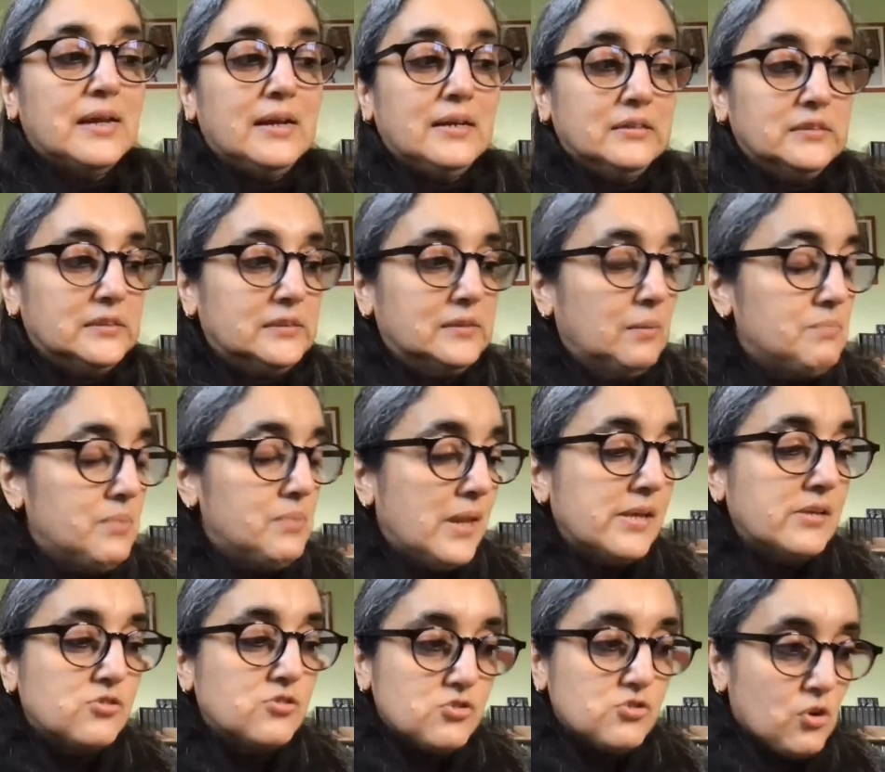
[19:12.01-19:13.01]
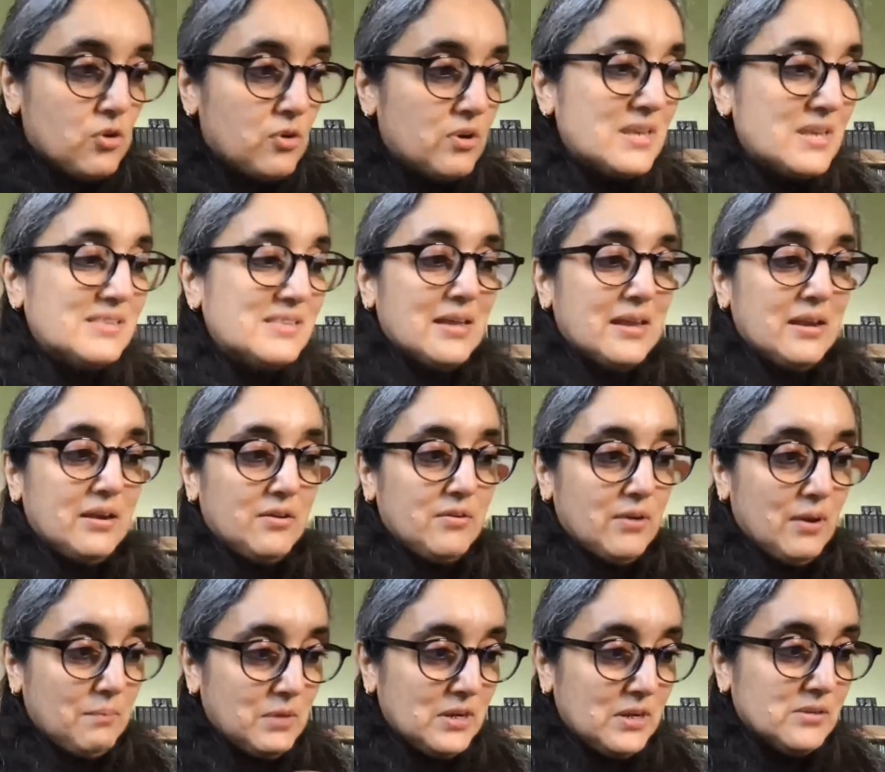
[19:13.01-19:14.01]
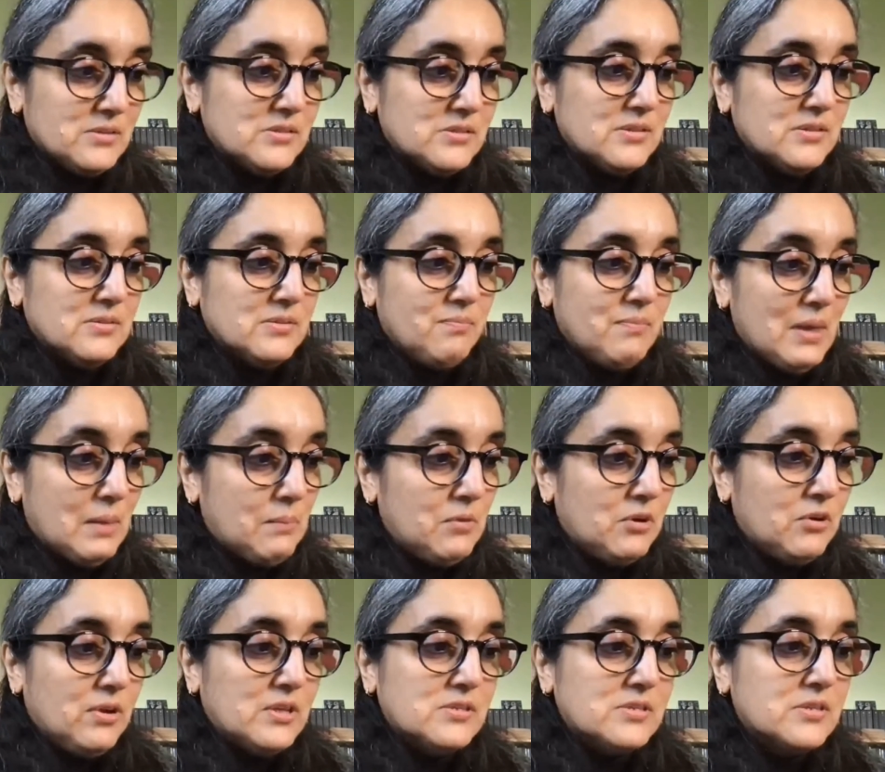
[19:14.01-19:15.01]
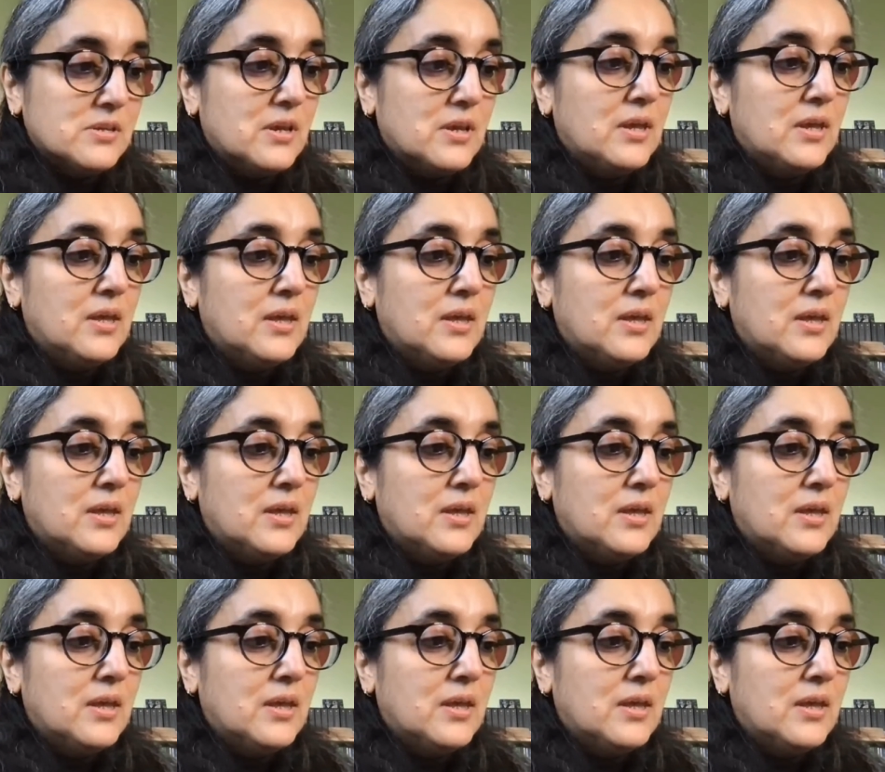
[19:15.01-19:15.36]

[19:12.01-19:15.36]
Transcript: and his siblings' stories and reminiscent memories.